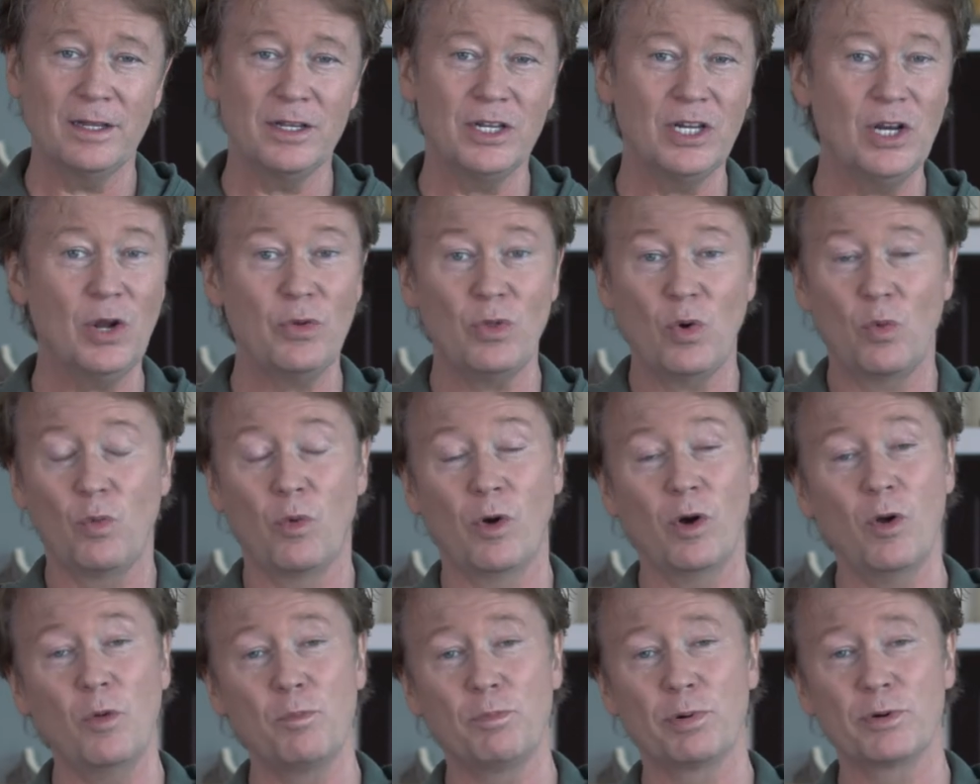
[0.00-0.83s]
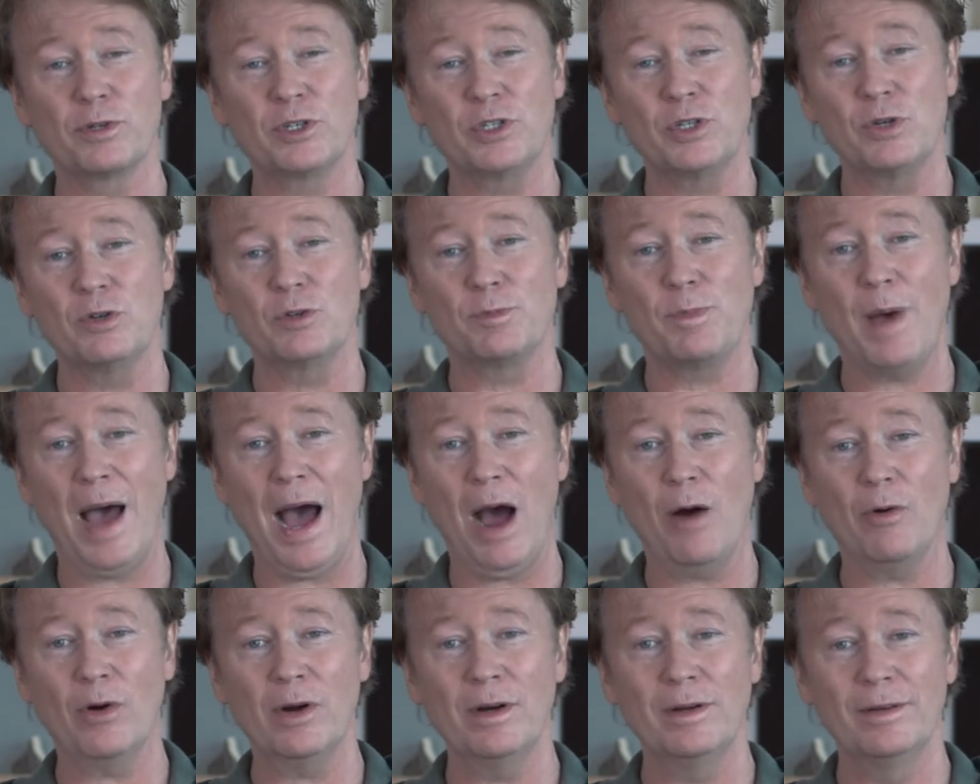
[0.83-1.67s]
You know, the world pursues
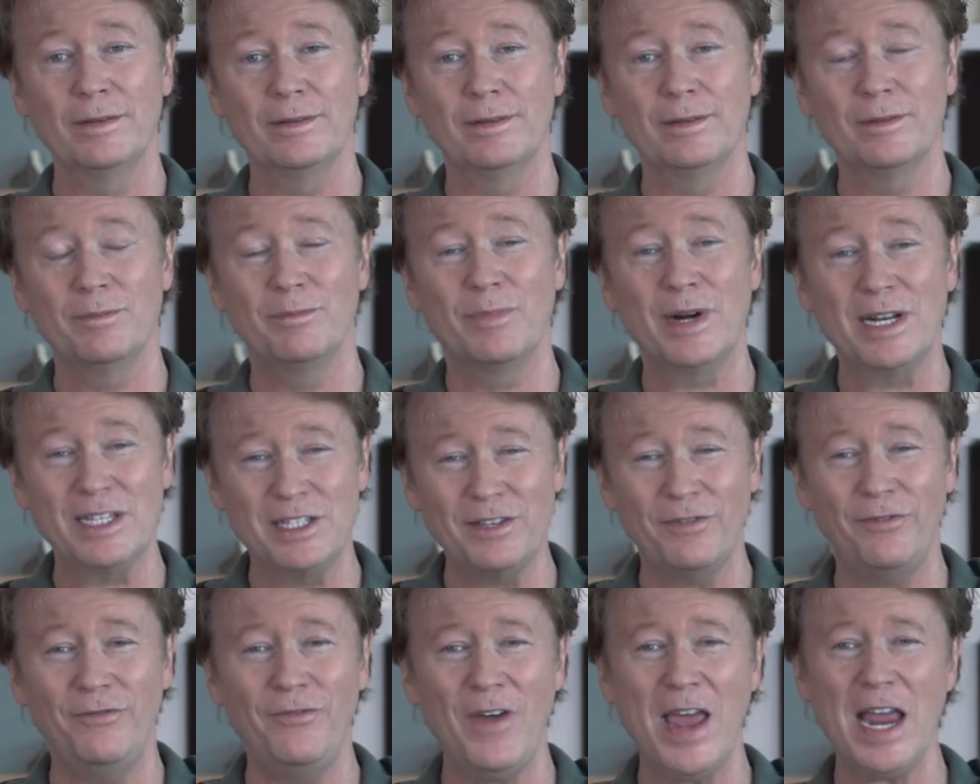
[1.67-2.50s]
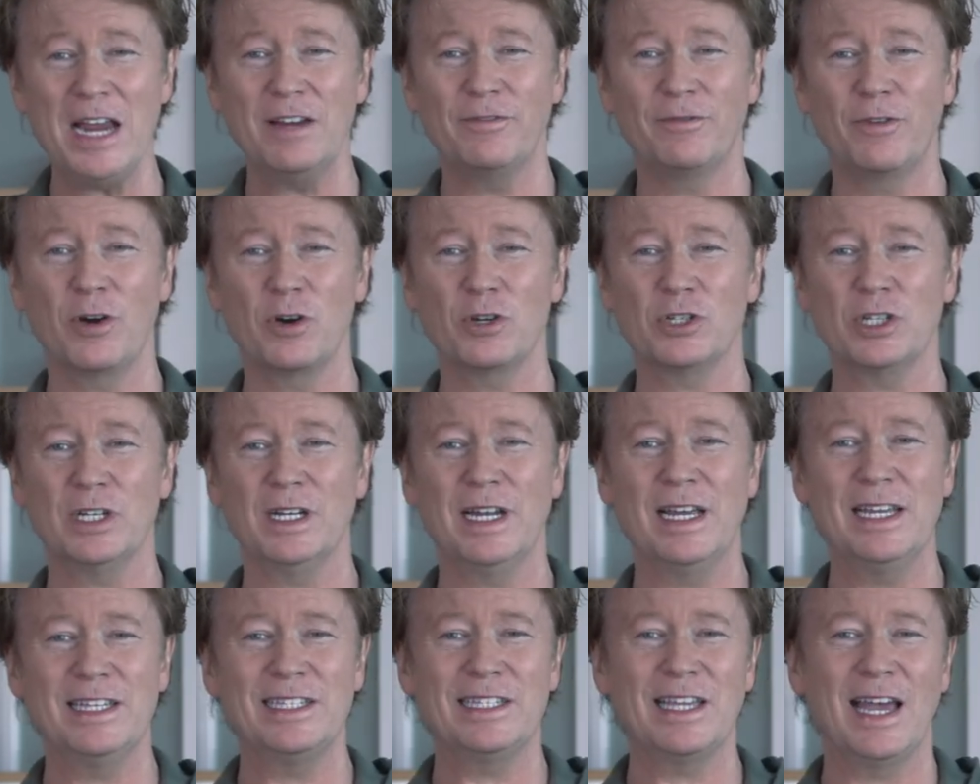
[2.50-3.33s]
power, but it's a fake
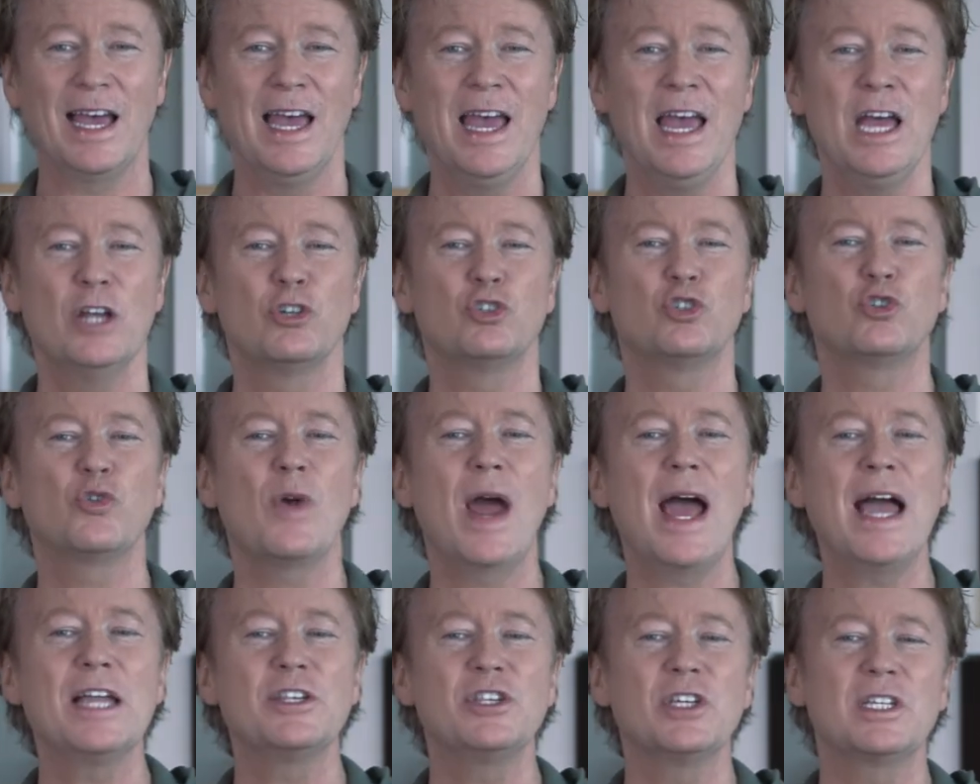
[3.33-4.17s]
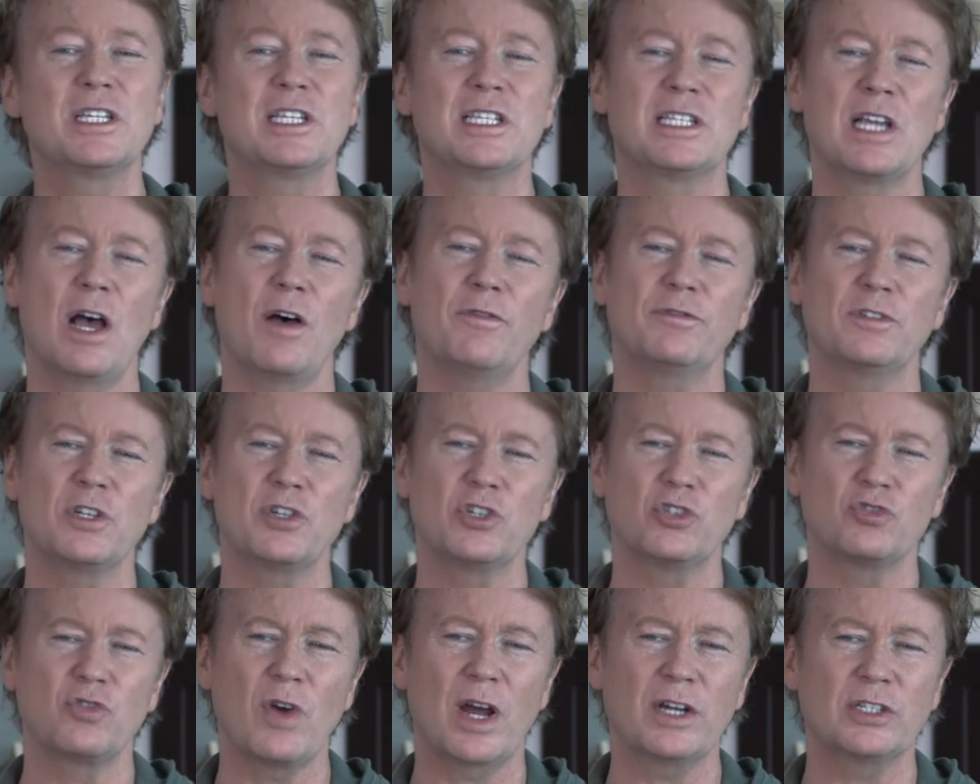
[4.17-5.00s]
version. It's a tragic,
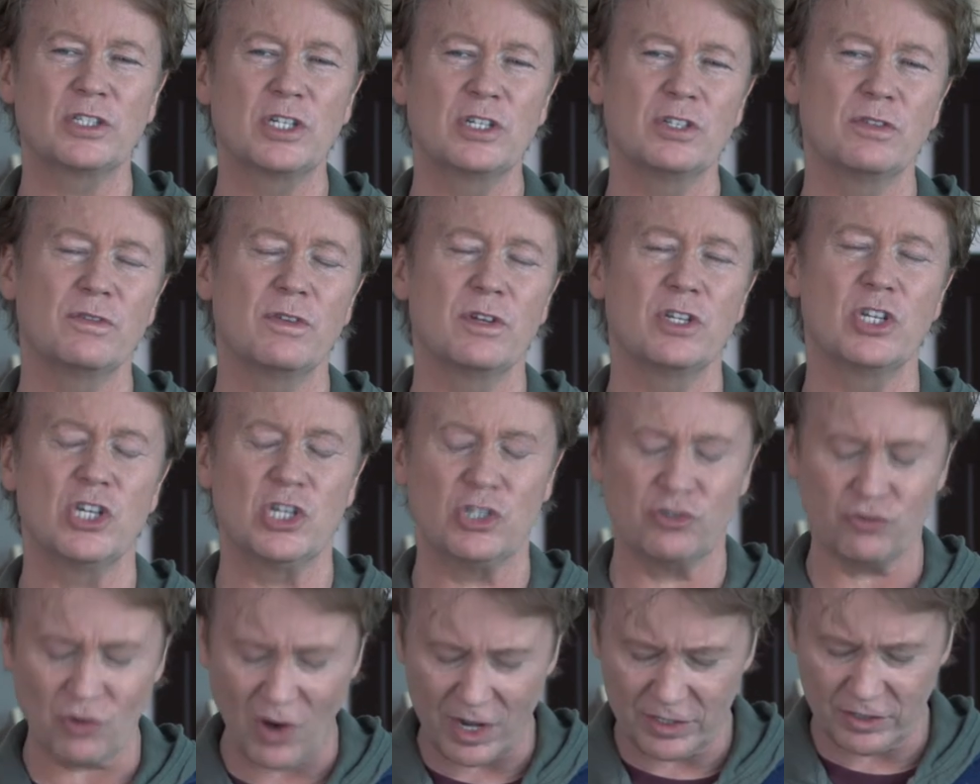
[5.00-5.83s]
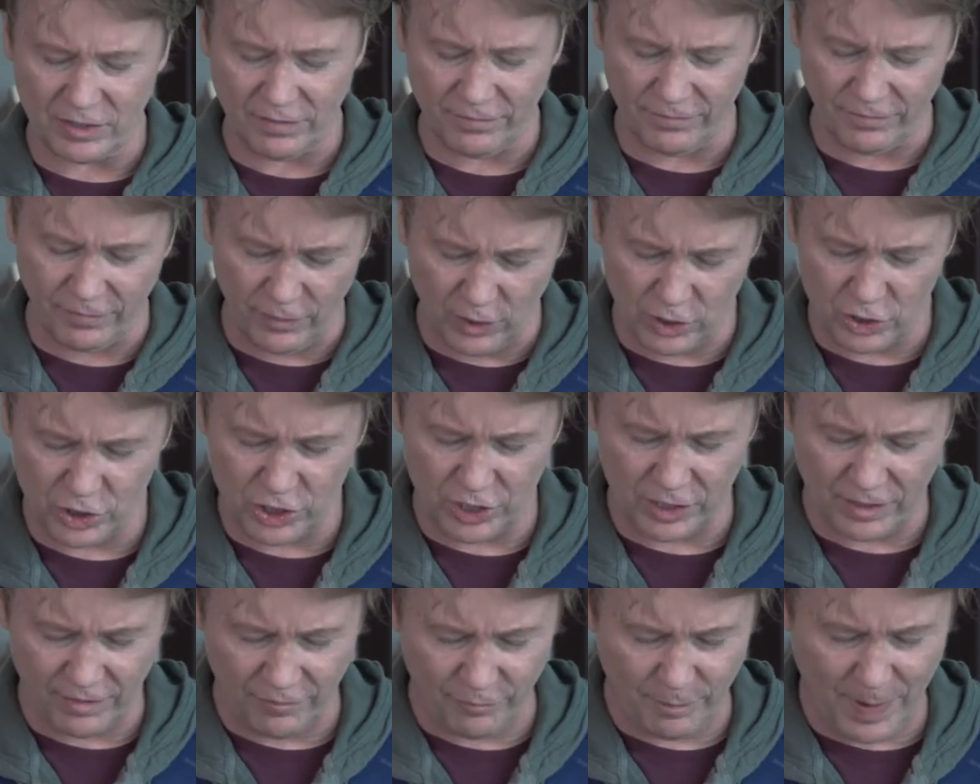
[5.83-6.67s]
self-destructive
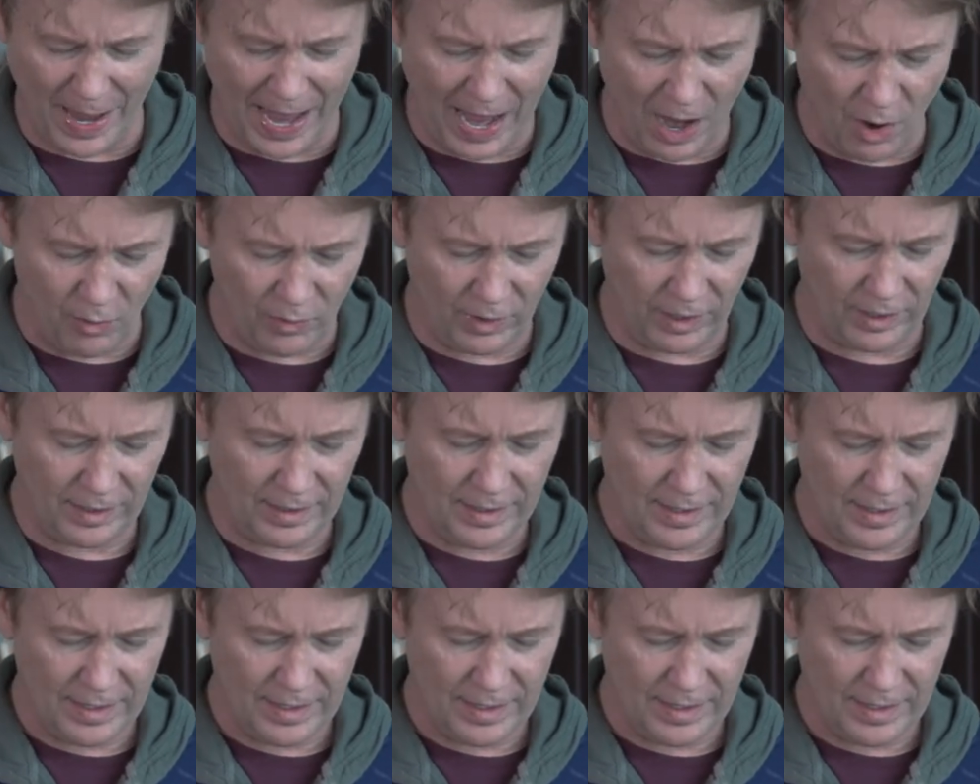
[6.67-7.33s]
version of power.